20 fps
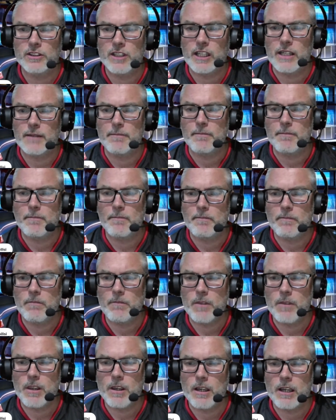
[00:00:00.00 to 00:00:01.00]
team,
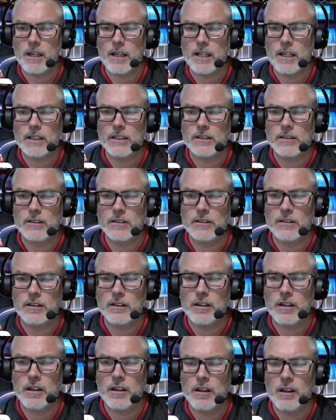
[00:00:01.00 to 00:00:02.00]
and
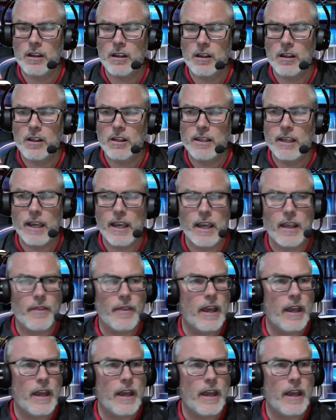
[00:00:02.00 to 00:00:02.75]
yeah,